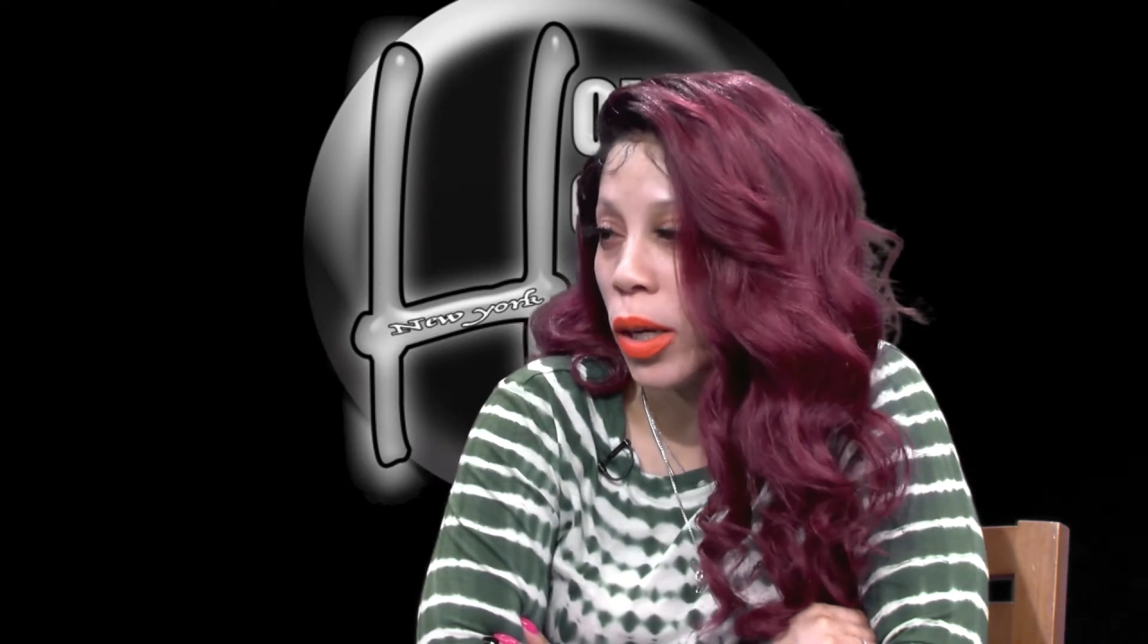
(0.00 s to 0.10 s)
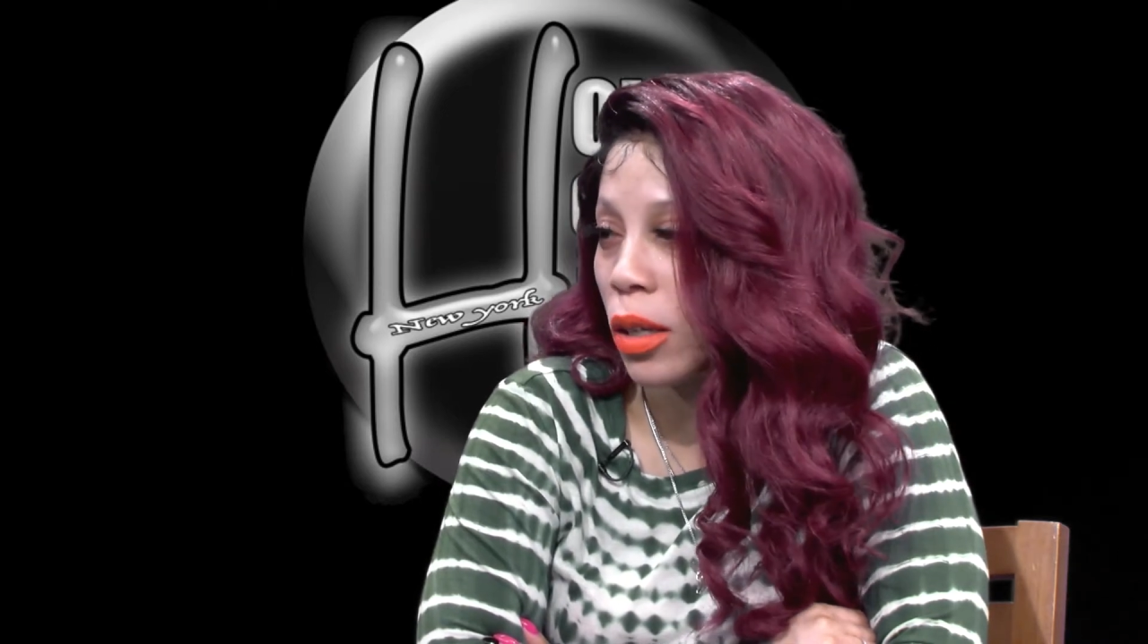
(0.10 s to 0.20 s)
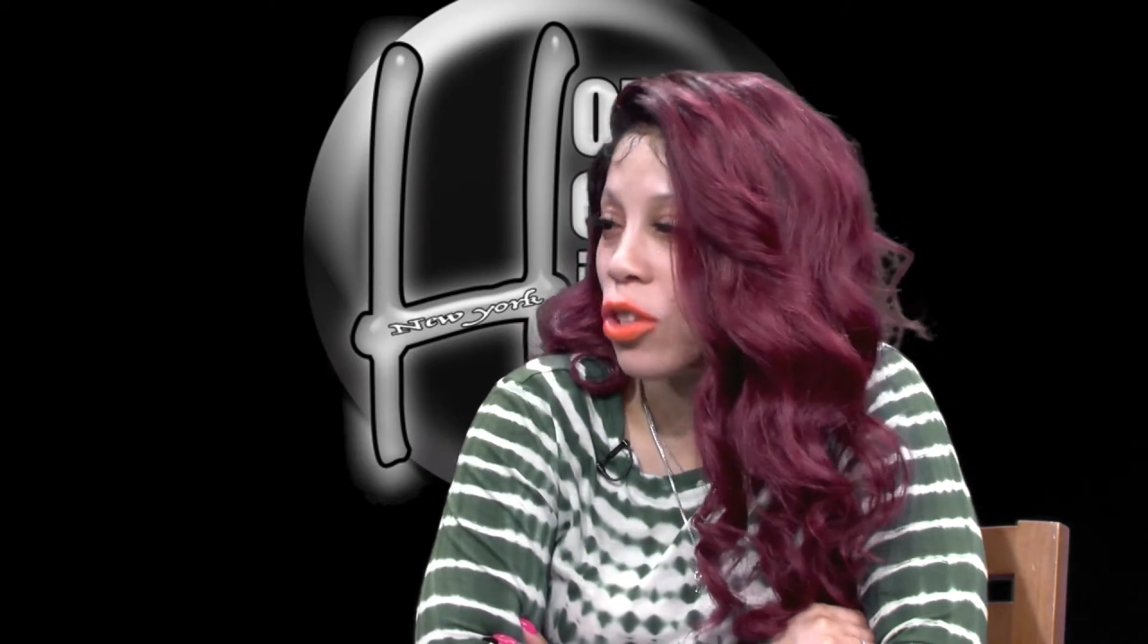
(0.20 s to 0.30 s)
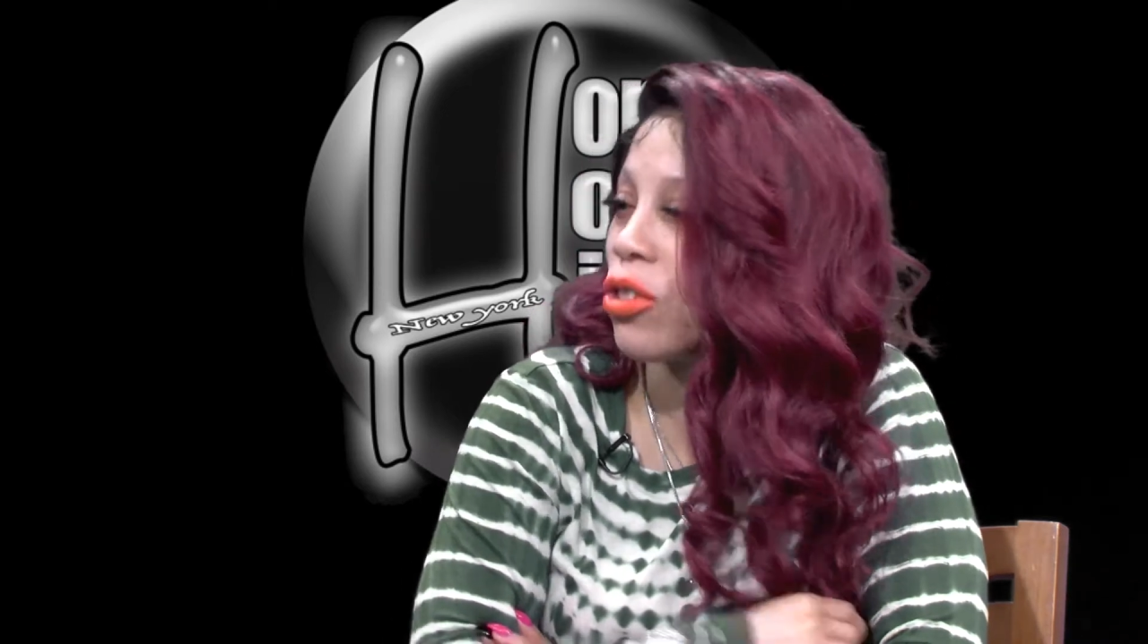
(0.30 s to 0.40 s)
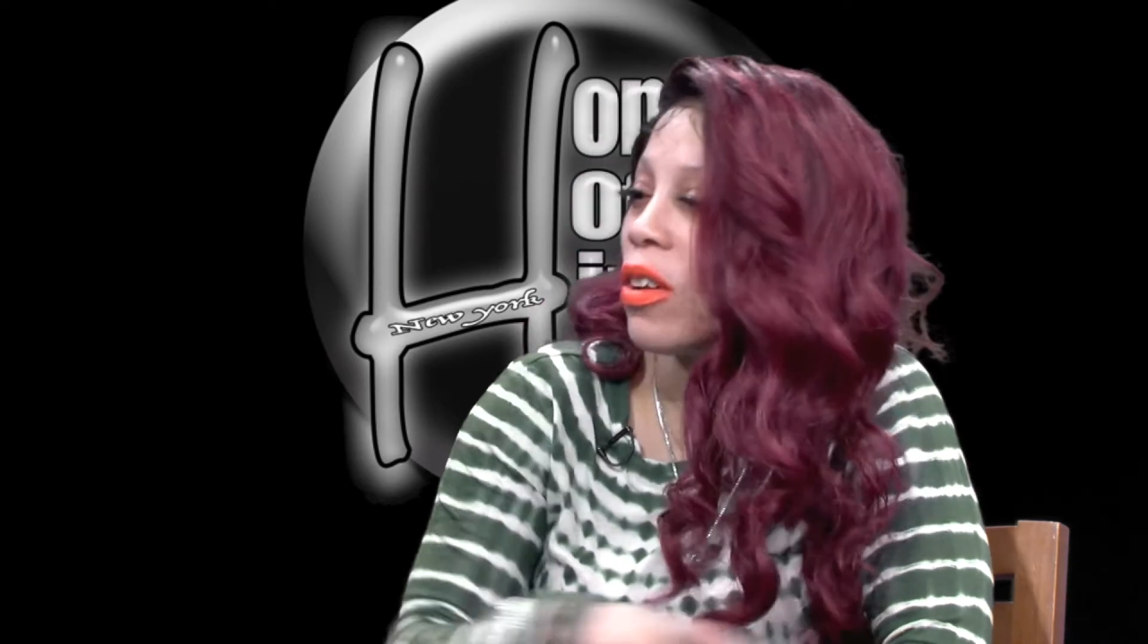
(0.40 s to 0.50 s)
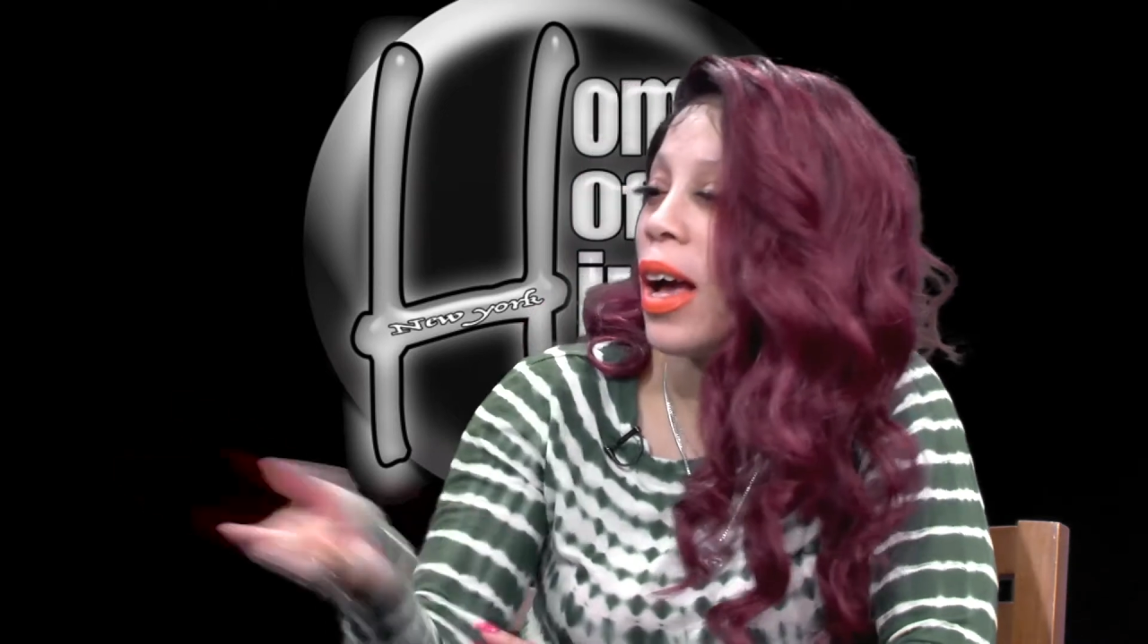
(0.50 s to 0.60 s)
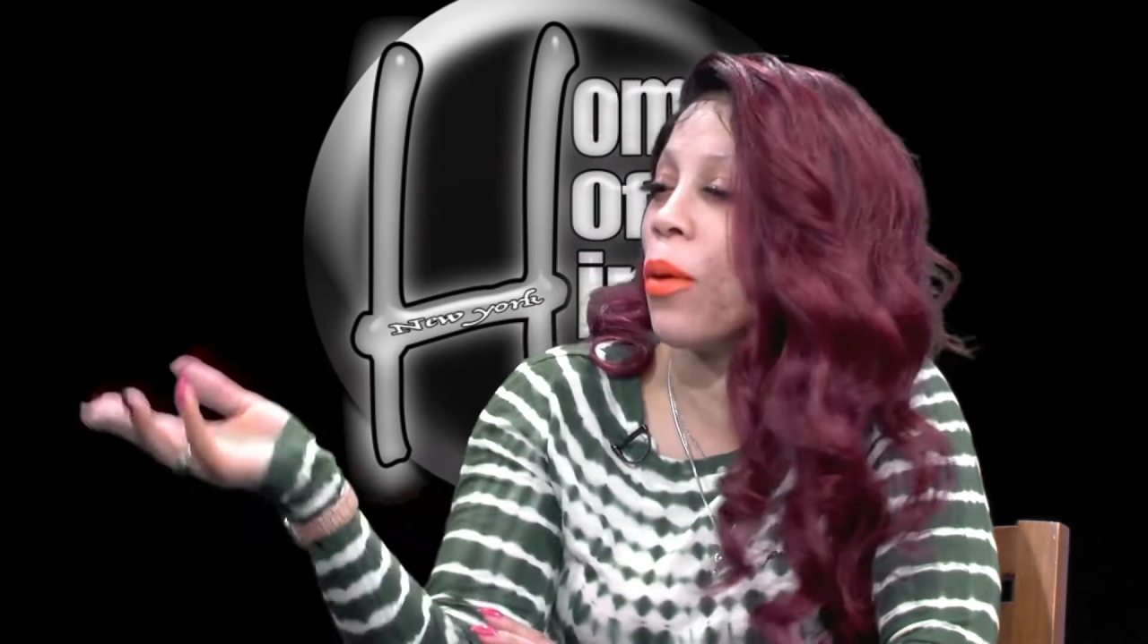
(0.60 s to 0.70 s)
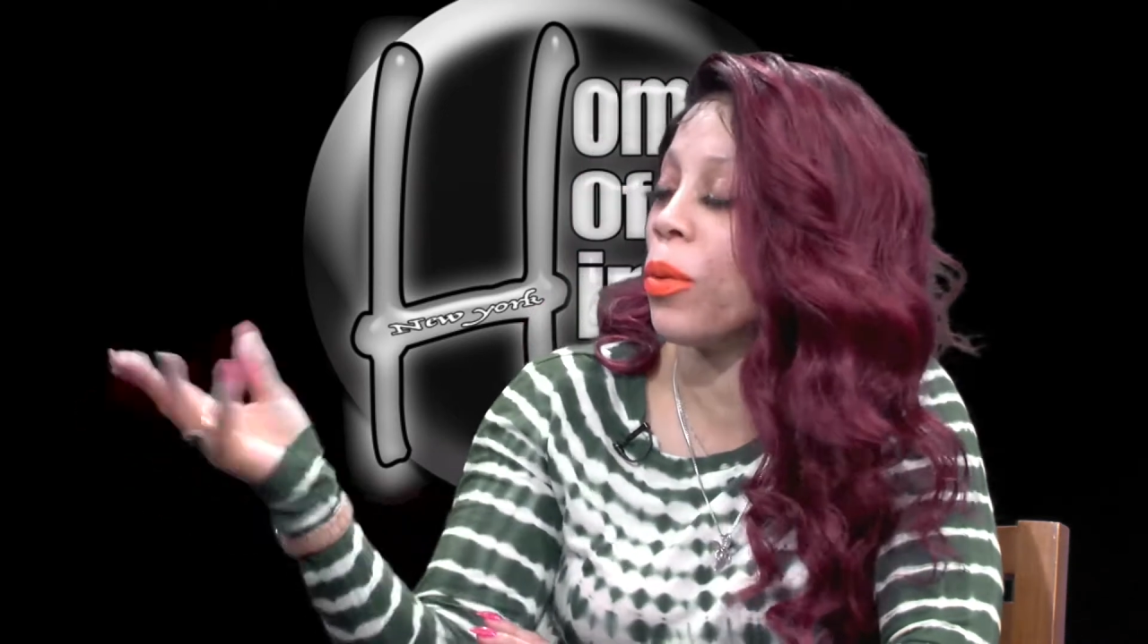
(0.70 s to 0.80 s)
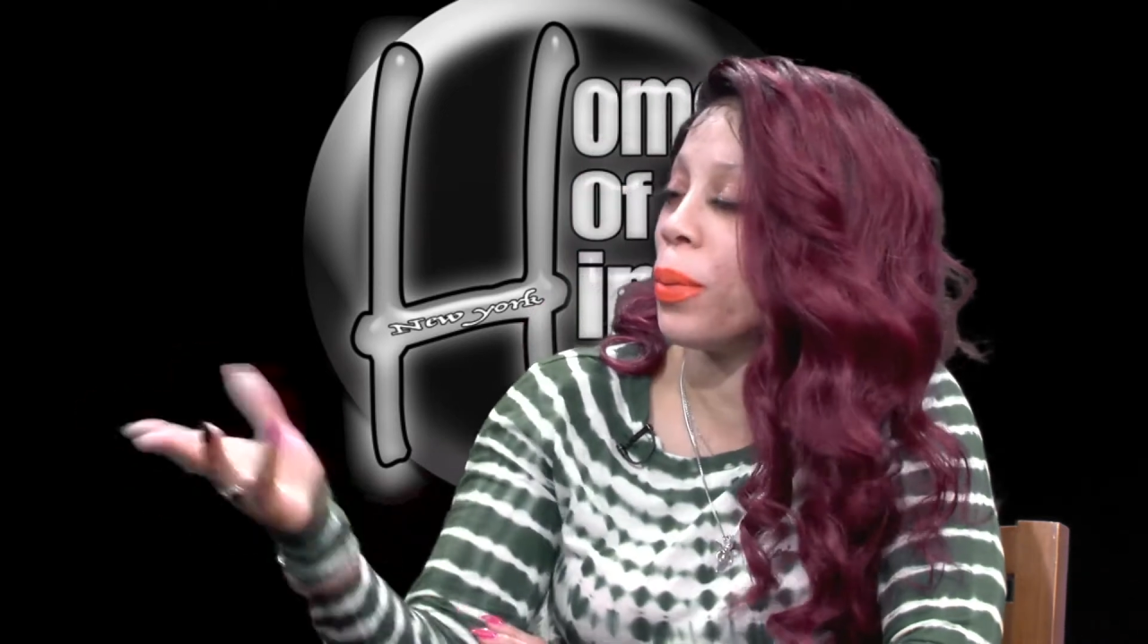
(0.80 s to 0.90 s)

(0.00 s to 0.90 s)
Because you know how when